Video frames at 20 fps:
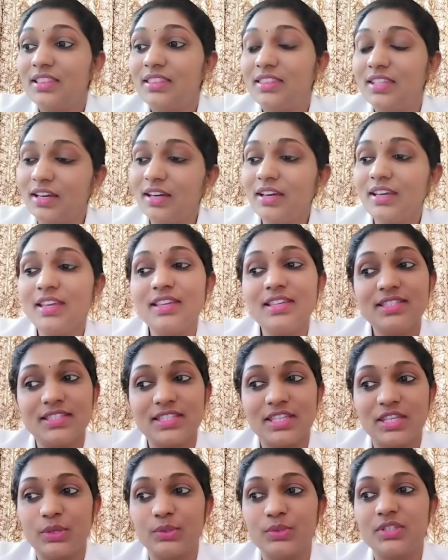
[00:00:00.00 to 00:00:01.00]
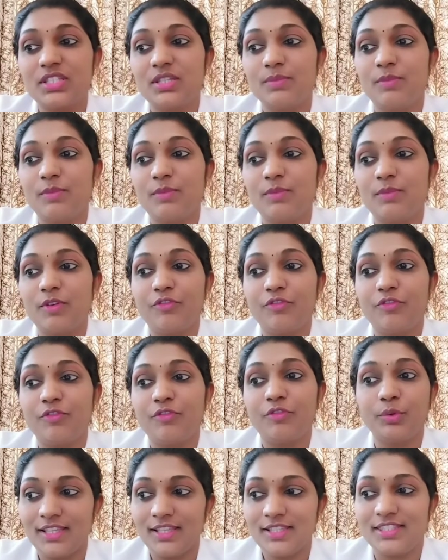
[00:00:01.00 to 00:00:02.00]
The is used before
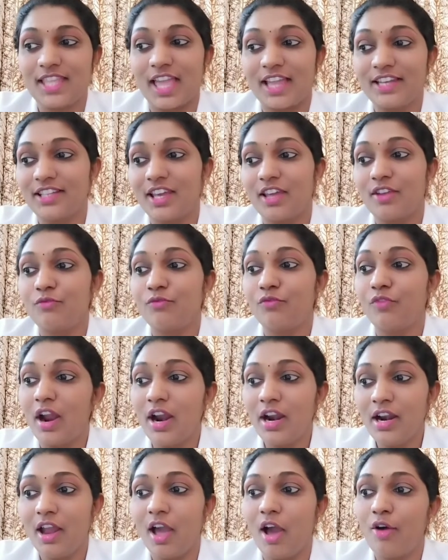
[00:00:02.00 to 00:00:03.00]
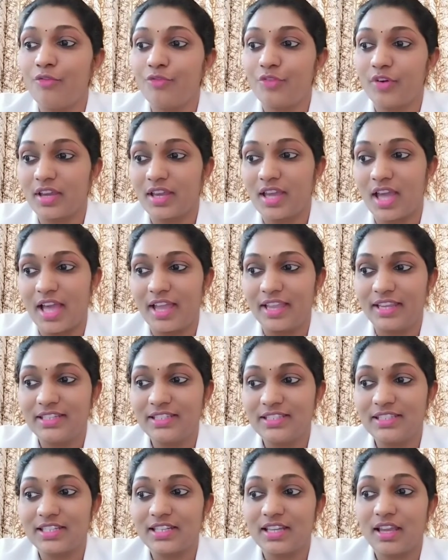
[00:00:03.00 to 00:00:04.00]
things that are one of a
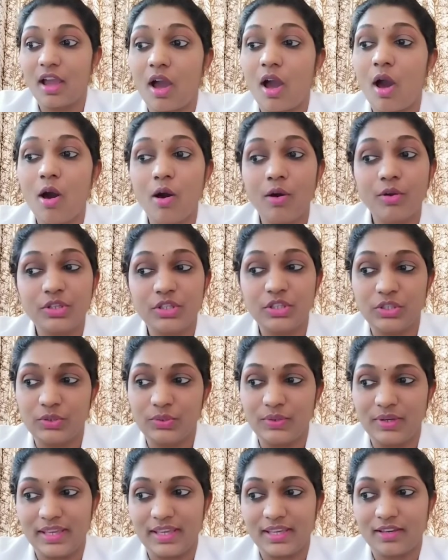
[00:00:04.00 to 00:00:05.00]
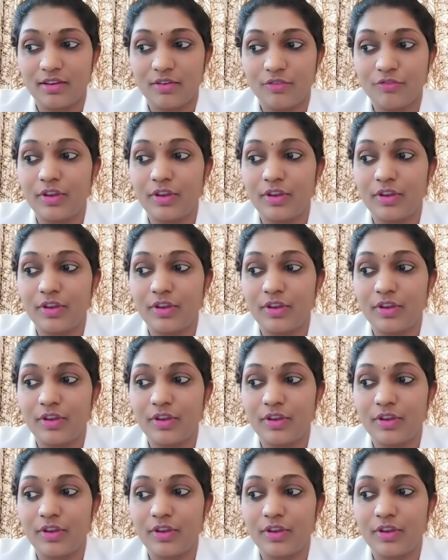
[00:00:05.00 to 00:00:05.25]
kind or unique.